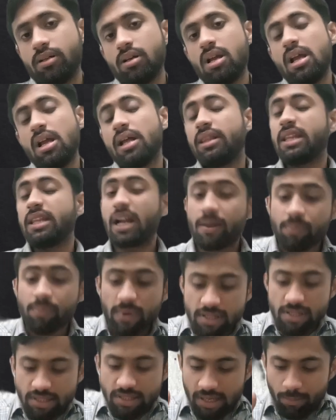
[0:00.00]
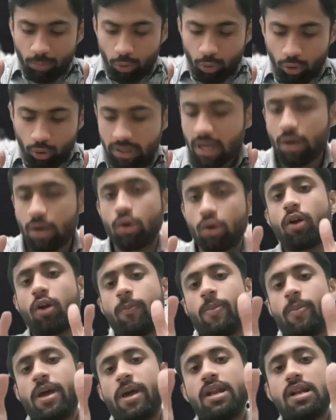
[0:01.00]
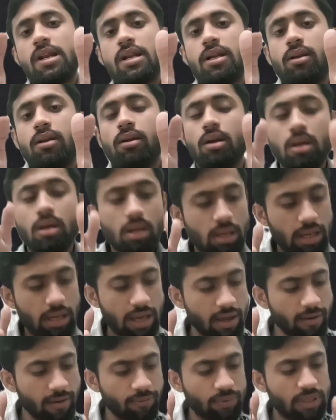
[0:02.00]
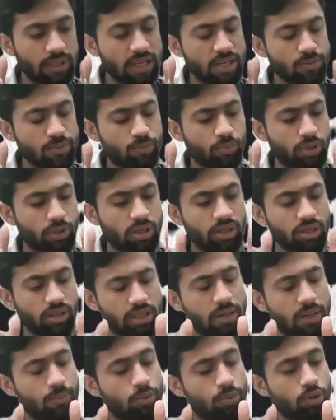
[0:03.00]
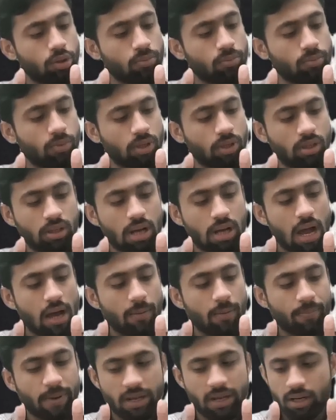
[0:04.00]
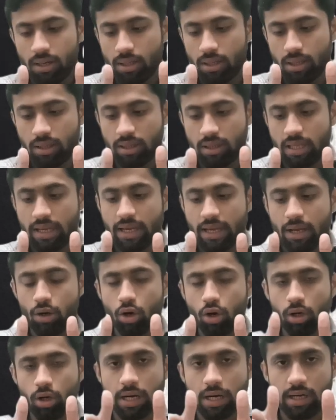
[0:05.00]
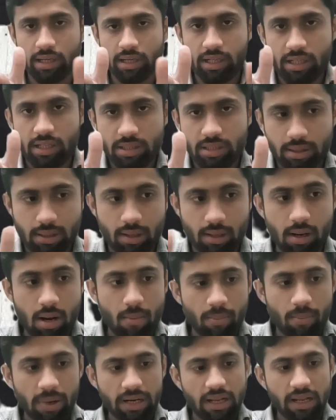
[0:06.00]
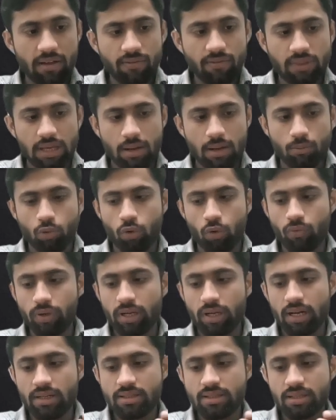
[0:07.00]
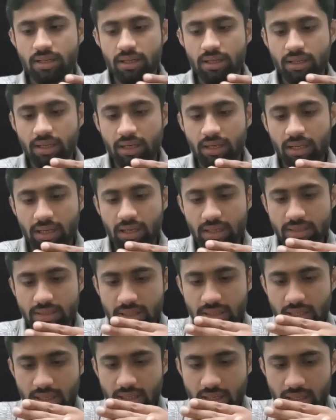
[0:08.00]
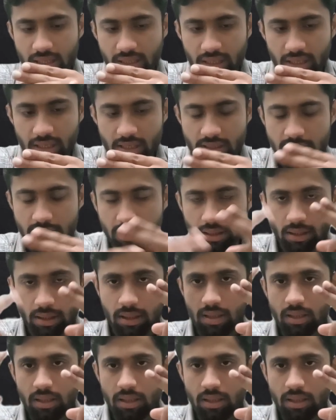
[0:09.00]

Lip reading: That means they both are not parallel. If they both are parallel, they cannot cut each other. But if they are moving at certain angles, they are cutting each other.